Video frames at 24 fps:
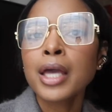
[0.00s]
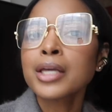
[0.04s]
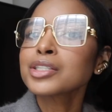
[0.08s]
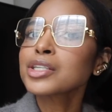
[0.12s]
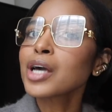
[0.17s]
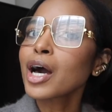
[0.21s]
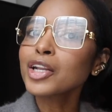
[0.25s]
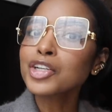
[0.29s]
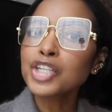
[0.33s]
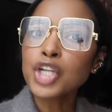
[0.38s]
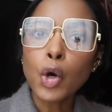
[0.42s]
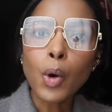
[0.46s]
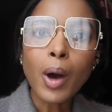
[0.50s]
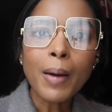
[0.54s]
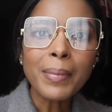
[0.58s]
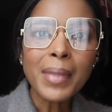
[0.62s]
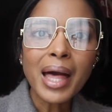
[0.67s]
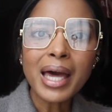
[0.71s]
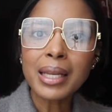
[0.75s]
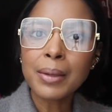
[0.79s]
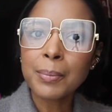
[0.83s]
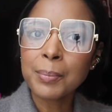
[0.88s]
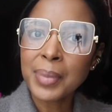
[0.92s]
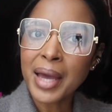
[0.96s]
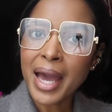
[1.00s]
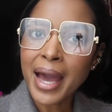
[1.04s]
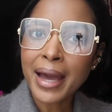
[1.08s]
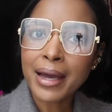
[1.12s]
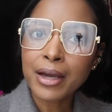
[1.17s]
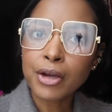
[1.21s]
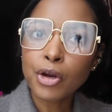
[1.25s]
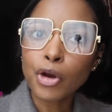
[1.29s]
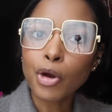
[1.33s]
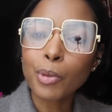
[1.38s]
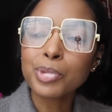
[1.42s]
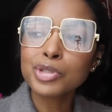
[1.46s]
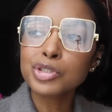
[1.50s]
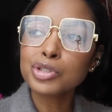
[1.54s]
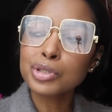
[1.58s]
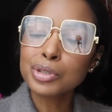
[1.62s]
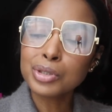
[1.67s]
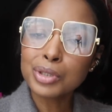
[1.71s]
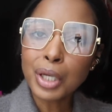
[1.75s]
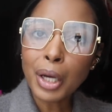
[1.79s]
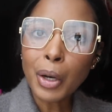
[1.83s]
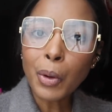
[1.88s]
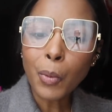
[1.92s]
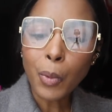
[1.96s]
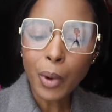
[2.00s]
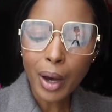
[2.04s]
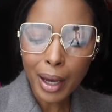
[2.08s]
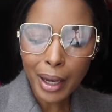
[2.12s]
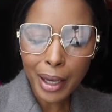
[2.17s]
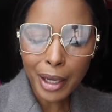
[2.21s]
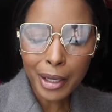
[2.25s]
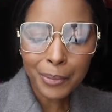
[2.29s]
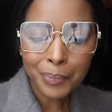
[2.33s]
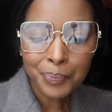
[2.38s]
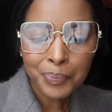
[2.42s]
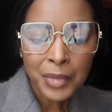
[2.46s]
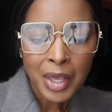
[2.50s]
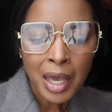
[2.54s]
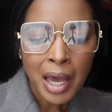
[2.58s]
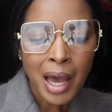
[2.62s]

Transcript: y'all know I'm not a bag girl, but you know what?